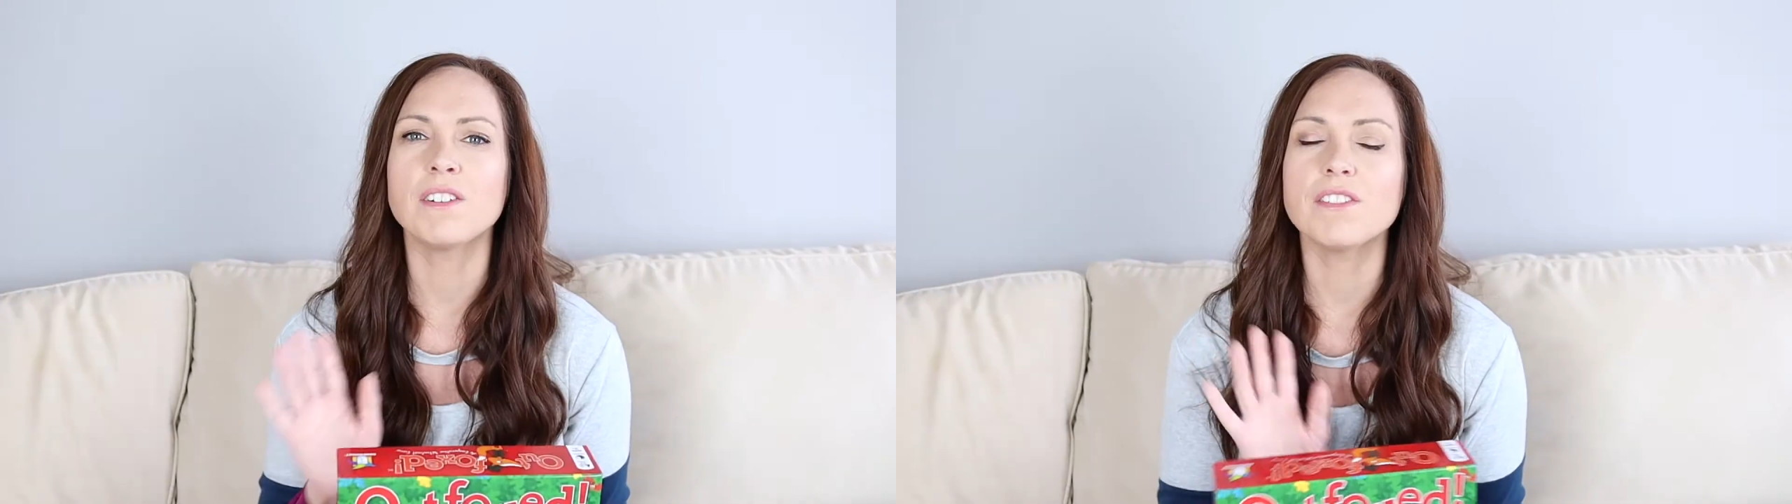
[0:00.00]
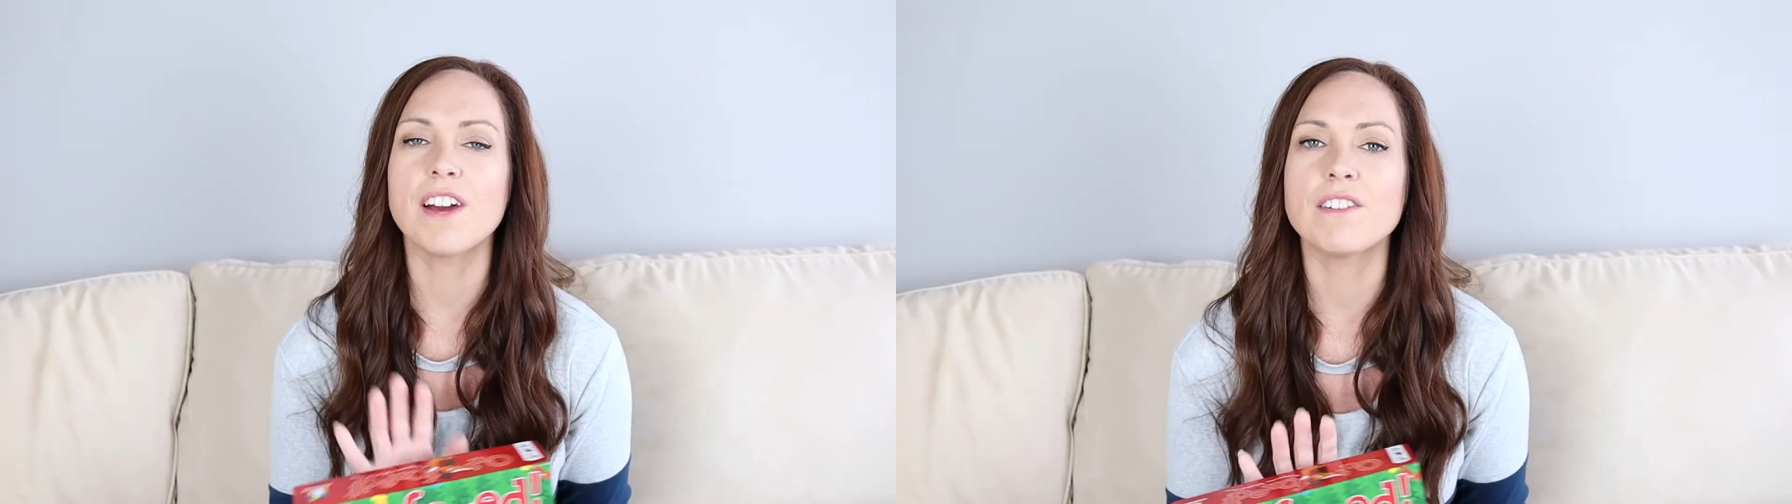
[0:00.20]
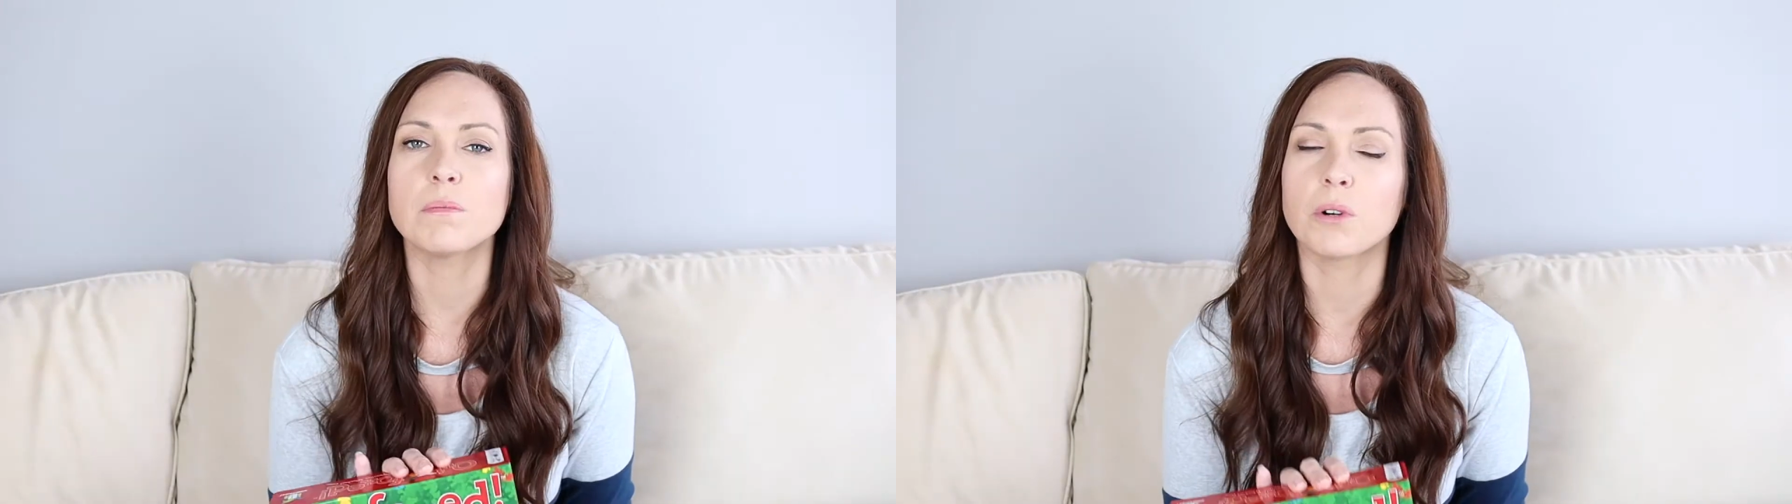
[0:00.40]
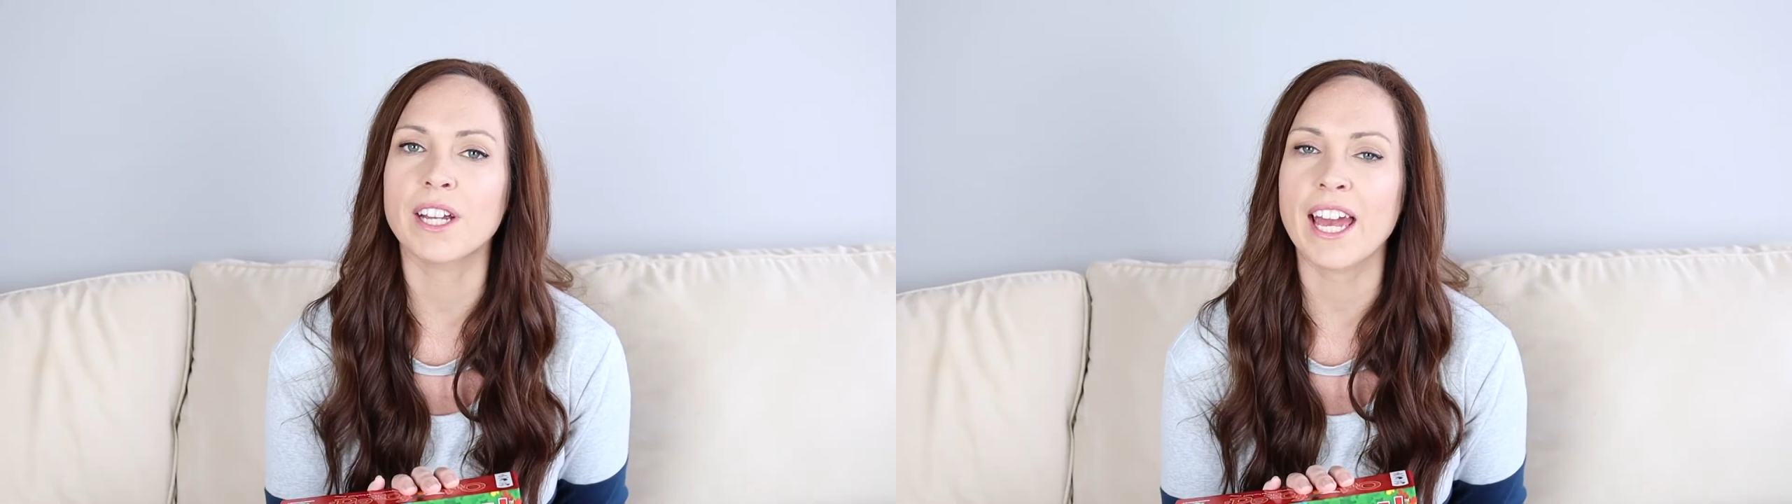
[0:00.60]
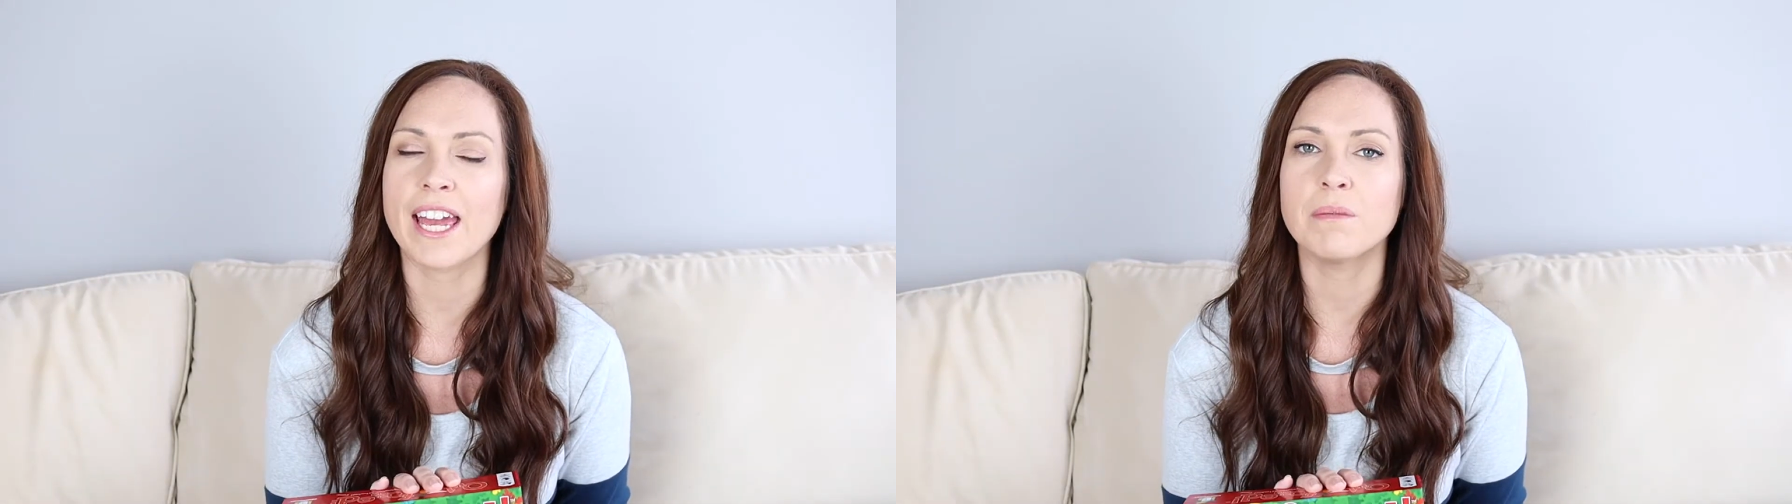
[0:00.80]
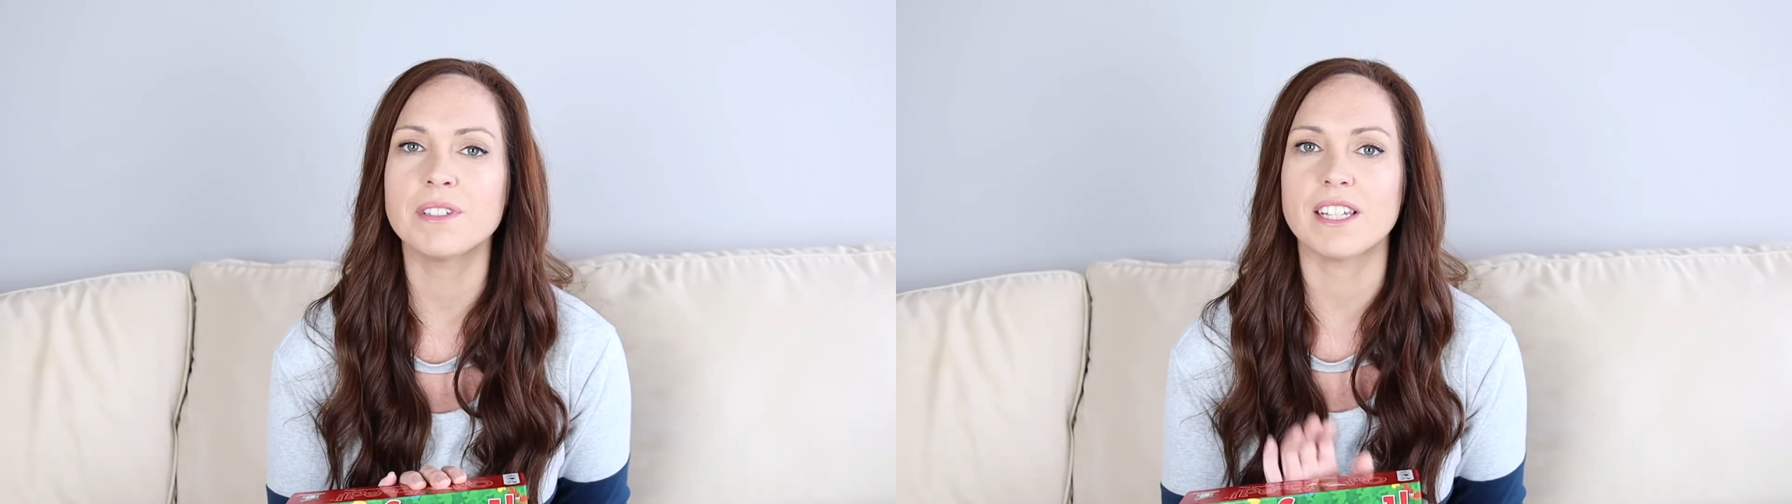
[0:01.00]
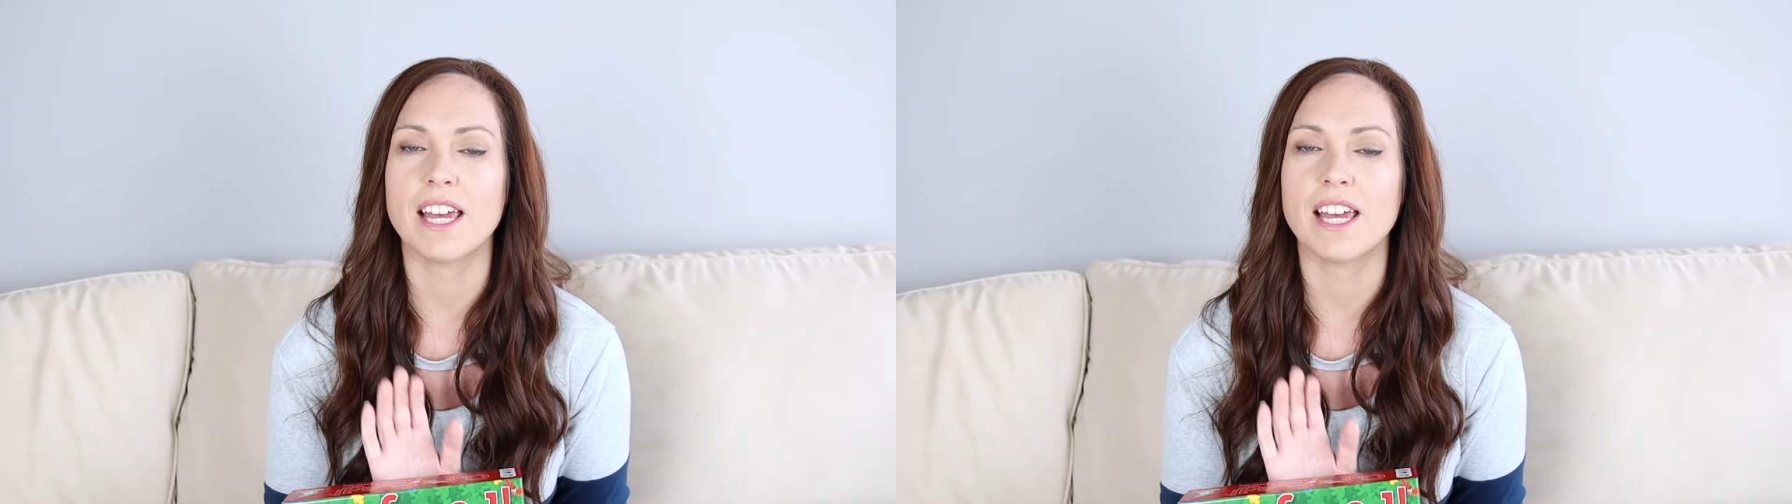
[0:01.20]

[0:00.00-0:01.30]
of our favorite board games